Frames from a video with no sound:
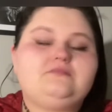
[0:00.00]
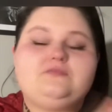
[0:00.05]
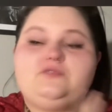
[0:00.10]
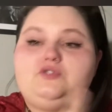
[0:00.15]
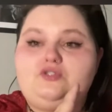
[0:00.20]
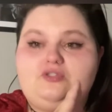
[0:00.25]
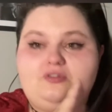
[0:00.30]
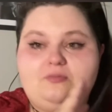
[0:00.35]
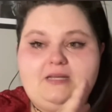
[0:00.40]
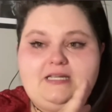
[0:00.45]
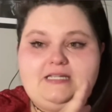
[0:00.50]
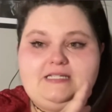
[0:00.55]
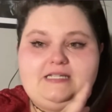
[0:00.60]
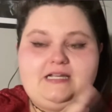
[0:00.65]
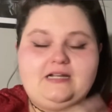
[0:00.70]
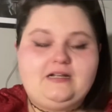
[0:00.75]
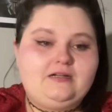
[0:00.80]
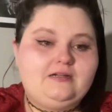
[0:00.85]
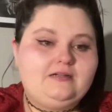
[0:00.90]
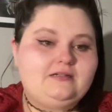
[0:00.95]
Too many
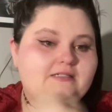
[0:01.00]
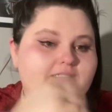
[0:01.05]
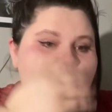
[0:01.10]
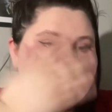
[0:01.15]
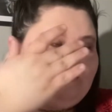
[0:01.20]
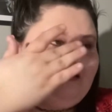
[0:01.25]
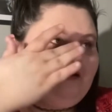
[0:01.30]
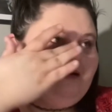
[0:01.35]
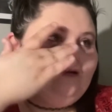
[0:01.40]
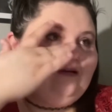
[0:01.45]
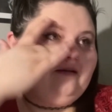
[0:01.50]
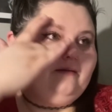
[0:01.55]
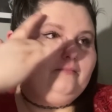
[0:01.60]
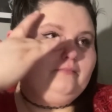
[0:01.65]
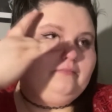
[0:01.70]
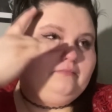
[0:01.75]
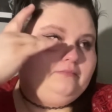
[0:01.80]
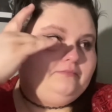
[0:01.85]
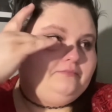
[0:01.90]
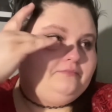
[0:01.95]
tears,
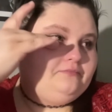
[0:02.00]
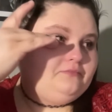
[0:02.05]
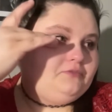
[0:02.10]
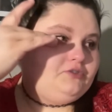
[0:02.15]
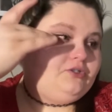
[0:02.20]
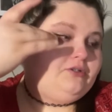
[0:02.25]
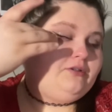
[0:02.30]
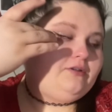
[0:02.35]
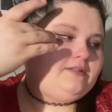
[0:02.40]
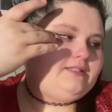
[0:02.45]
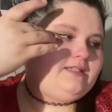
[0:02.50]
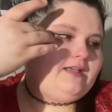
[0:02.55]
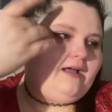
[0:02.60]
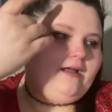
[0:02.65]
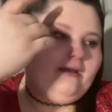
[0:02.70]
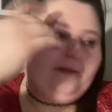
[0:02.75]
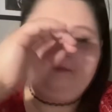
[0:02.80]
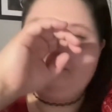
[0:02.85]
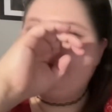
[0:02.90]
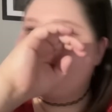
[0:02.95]
too little
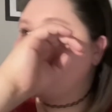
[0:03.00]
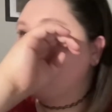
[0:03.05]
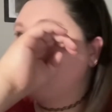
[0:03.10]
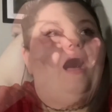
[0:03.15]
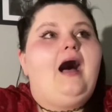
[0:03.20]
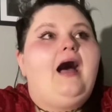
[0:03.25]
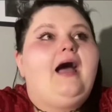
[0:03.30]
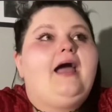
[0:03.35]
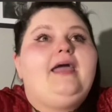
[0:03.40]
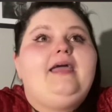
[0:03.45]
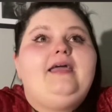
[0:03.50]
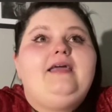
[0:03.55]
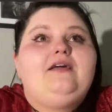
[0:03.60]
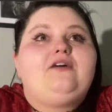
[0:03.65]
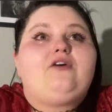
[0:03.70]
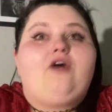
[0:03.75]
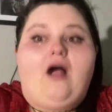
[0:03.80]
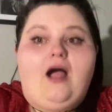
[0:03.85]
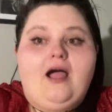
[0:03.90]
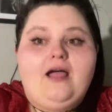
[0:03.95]
time. I
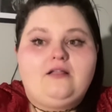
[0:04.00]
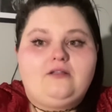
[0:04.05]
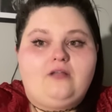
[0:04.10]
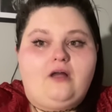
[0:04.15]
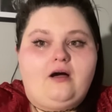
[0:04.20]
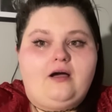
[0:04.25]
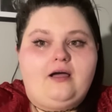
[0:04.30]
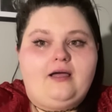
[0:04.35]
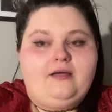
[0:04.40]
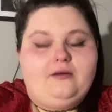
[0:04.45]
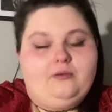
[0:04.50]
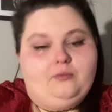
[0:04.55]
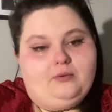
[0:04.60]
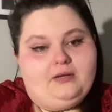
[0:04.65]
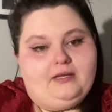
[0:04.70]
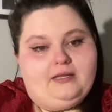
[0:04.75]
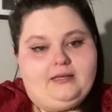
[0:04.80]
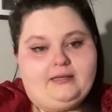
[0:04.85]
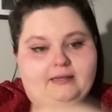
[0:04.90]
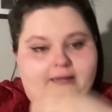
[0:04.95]
cry a lot
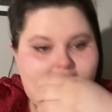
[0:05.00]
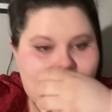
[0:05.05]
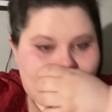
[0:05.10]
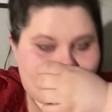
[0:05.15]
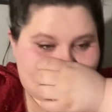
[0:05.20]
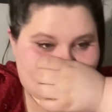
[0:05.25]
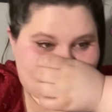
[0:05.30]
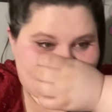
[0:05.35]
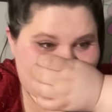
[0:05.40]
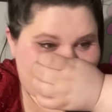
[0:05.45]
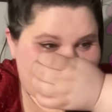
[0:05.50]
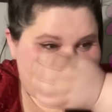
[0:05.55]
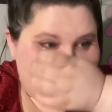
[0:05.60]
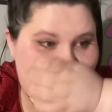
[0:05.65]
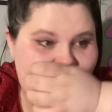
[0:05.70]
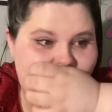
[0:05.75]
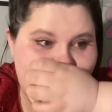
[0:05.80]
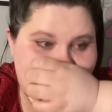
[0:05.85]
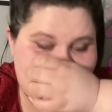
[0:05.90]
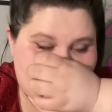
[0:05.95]
when I
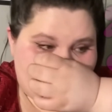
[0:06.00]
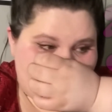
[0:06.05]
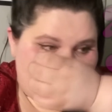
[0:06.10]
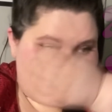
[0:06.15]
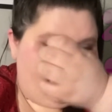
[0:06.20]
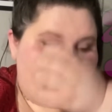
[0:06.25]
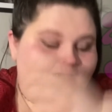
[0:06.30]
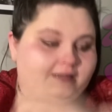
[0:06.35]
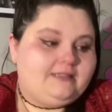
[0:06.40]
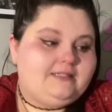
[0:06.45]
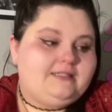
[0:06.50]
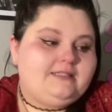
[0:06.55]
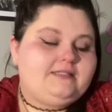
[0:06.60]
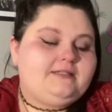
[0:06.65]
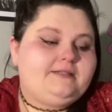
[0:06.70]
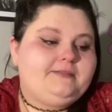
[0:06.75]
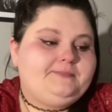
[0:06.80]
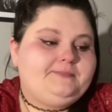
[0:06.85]
feel depressed.